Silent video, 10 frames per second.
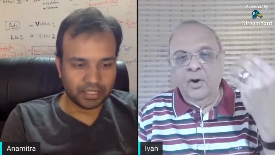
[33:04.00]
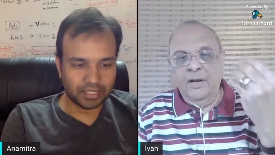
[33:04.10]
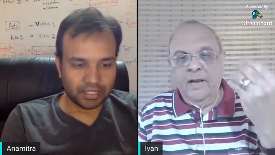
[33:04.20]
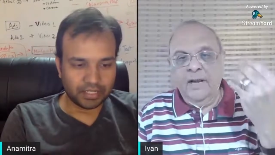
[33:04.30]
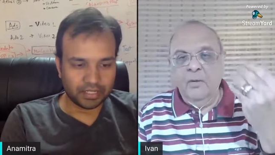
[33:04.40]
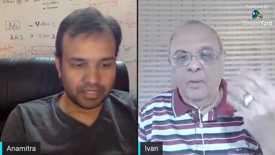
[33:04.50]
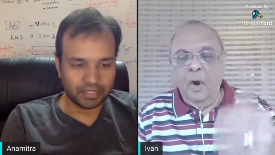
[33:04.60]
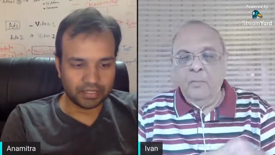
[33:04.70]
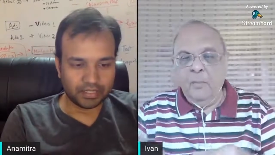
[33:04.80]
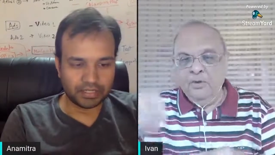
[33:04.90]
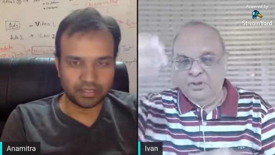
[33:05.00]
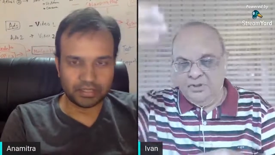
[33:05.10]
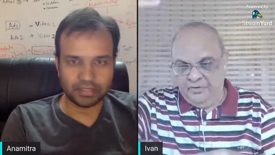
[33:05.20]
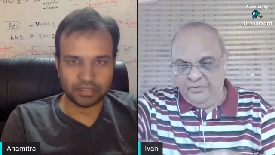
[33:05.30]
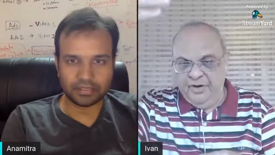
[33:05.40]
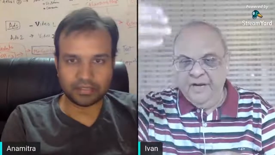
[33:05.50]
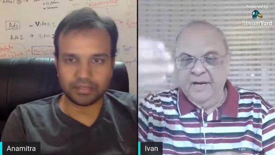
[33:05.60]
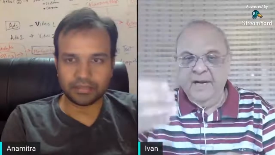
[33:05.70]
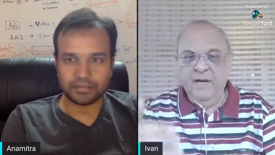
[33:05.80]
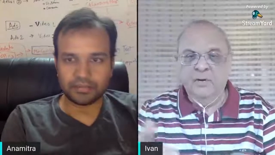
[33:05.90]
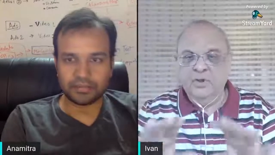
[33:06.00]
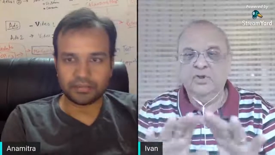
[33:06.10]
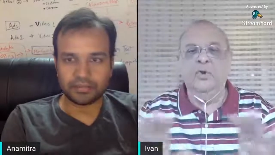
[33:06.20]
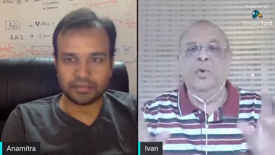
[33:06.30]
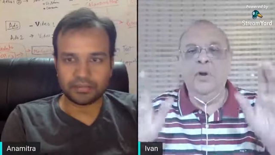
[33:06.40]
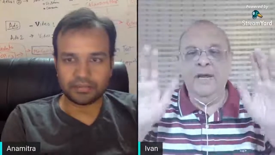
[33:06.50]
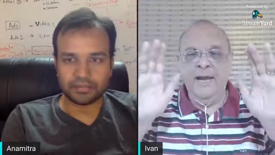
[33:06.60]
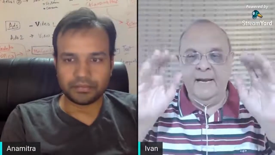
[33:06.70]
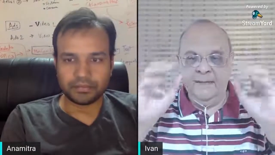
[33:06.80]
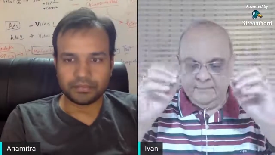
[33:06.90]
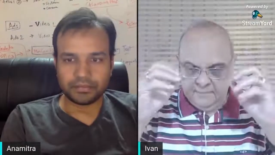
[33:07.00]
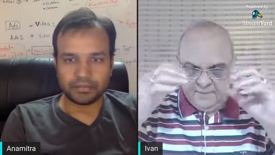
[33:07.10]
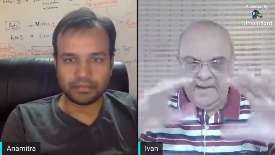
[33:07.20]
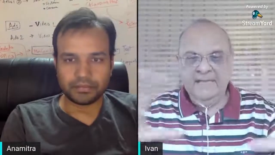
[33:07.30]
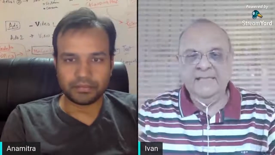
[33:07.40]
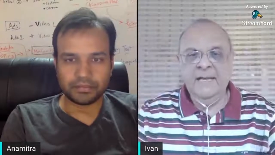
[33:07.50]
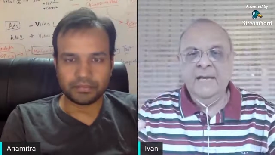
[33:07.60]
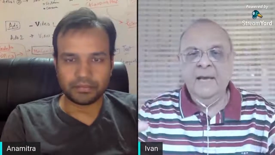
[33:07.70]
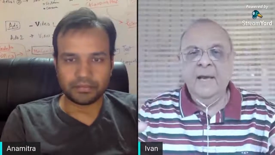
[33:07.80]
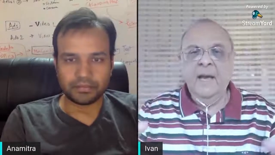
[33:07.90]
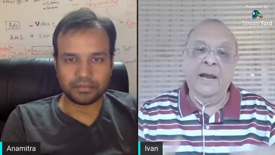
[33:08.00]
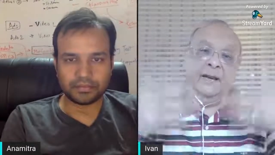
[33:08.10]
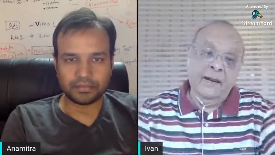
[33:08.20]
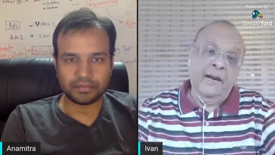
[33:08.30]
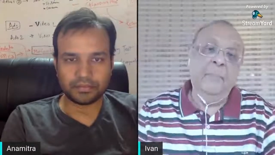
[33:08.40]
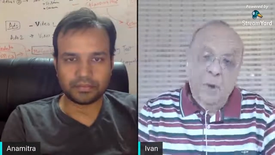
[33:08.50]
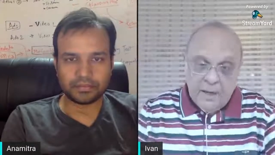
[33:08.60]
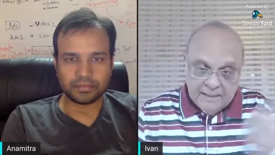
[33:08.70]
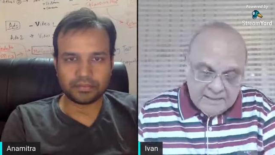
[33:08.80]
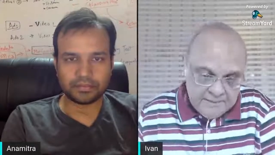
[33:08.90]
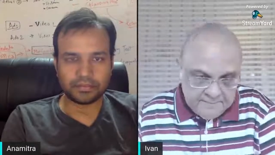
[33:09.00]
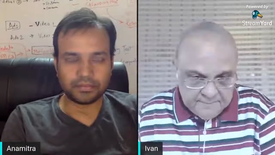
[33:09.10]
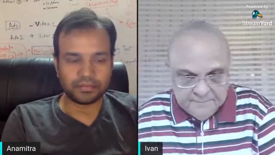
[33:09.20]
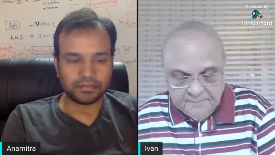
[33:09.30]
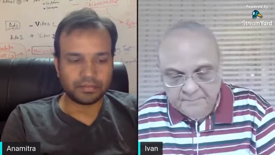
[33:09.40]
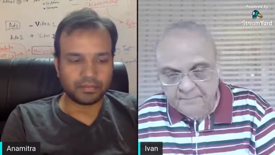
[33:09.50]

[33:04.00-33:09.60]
Speaker 1: take your, take your blog post, read it out slowly and nicely and create a podcast.